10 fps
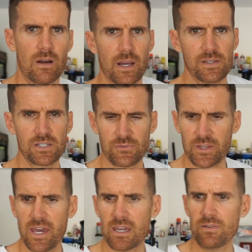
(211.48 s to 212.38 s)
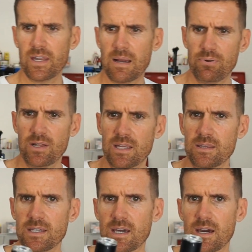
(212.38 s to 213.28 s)
All right, just for the heck of it, I put
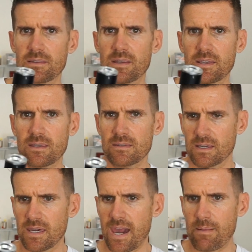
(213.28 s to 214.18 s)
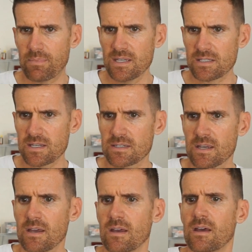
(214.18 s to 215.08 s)
in the cap. And this
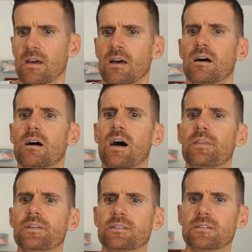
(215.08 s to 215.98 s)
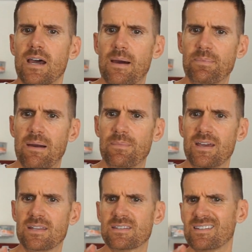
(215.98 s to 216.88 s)
is the top cap.
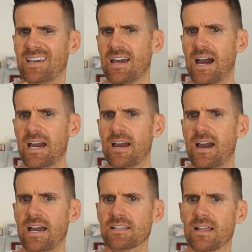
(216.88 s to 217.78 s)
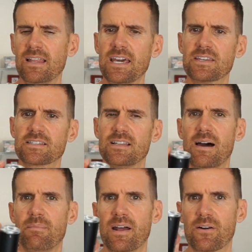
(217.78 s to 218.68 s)
I like this a
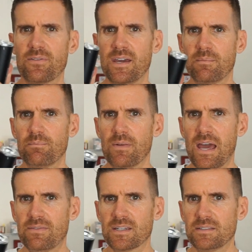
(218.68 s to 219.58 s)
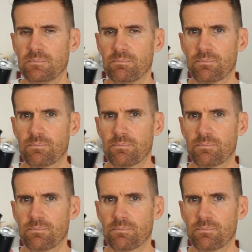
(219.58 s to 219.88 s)
lot better than having to